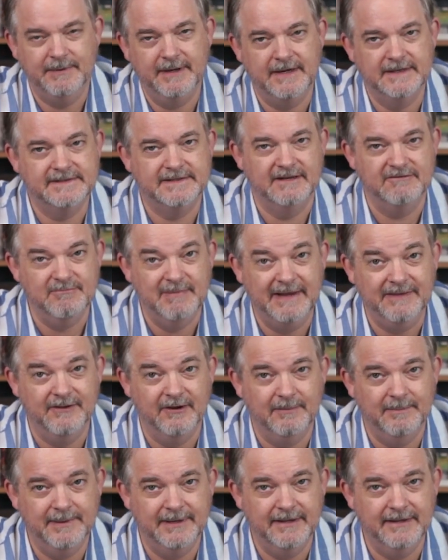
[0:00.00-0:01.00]
because they've made
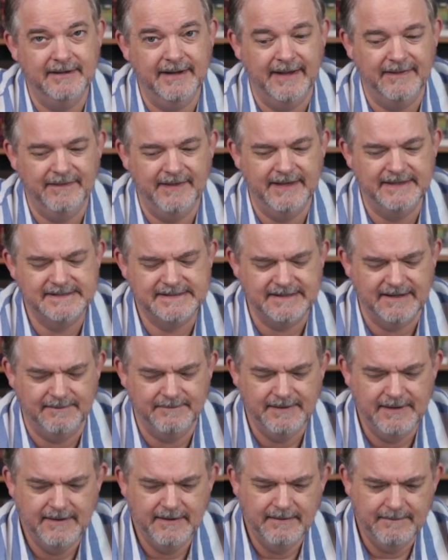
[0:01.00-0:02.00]
their bid and then some.